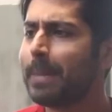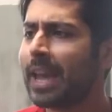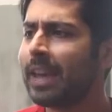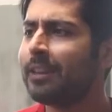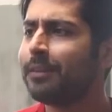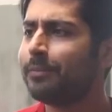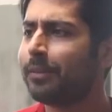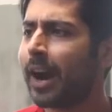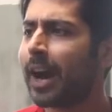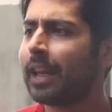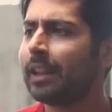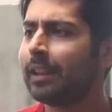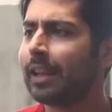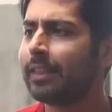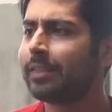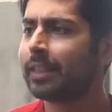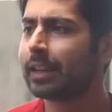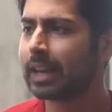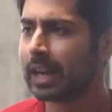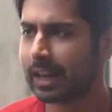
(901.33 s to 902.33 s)
may
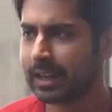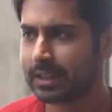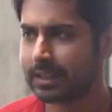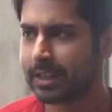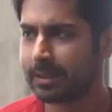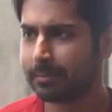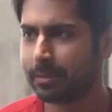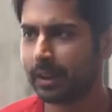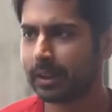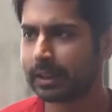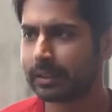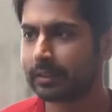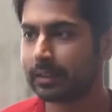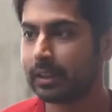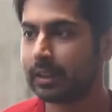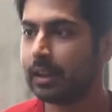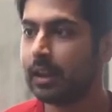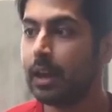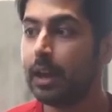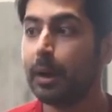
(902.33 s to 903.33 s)
violate the content policy,
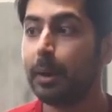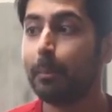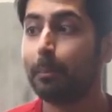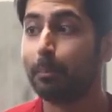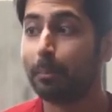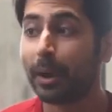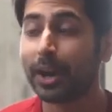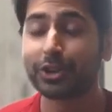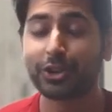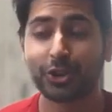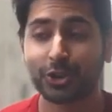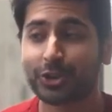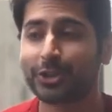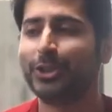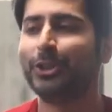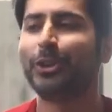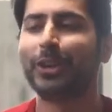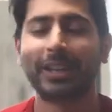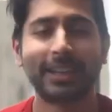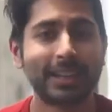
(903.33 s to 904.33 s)
but you're
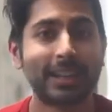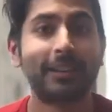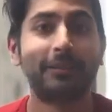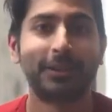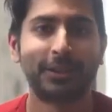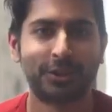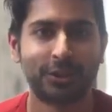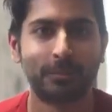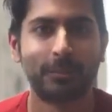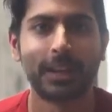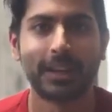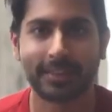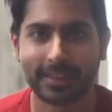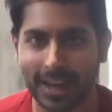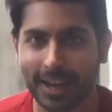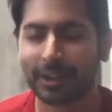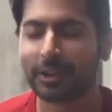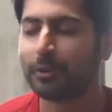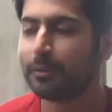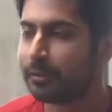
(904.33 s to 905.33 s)
still going to give it to me.
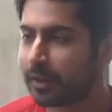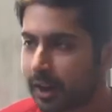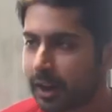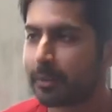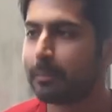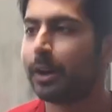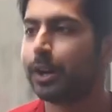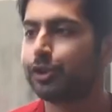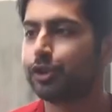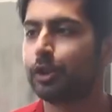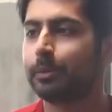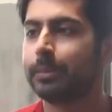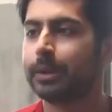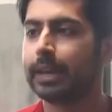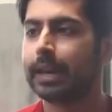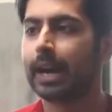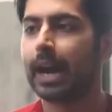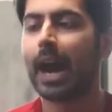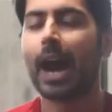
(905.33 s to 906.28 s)
Thank you very much, OpenAI.